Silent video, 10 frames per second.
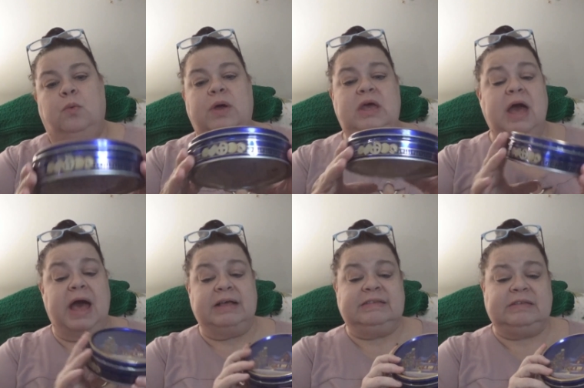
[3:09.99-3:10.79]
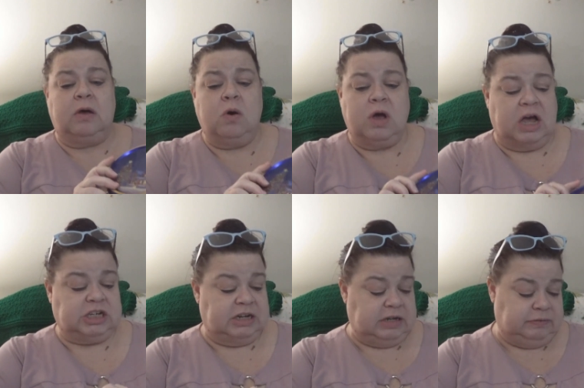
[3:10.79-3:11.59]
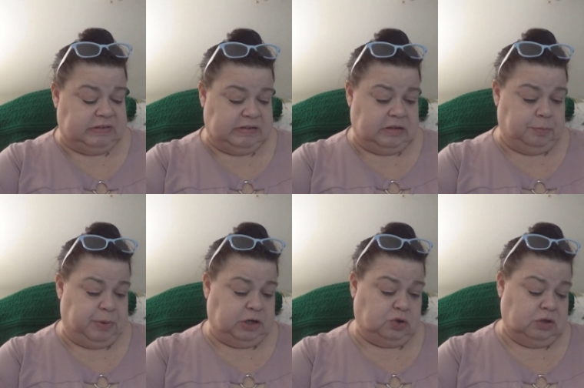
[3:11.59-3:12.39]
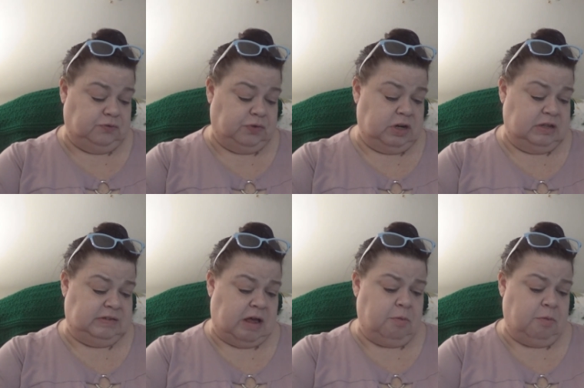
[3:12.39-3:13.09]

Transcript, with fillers: We got, oh gosh, I didn't even see the picture on the front of these.